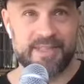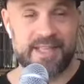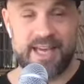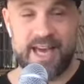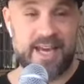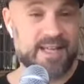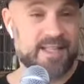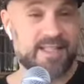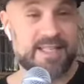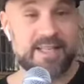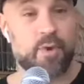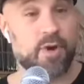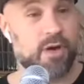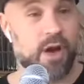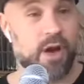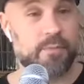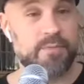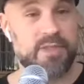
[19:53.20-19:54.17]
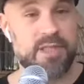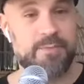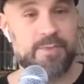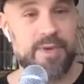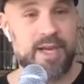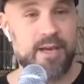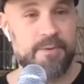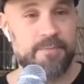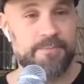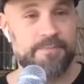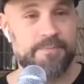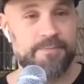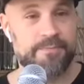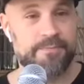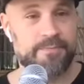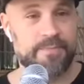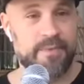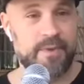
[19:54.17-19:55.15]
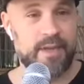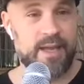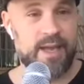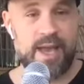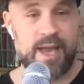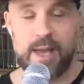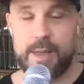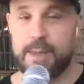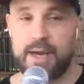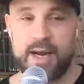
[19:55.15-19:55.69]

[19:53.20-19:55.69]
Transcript: kind of see what comes to me, and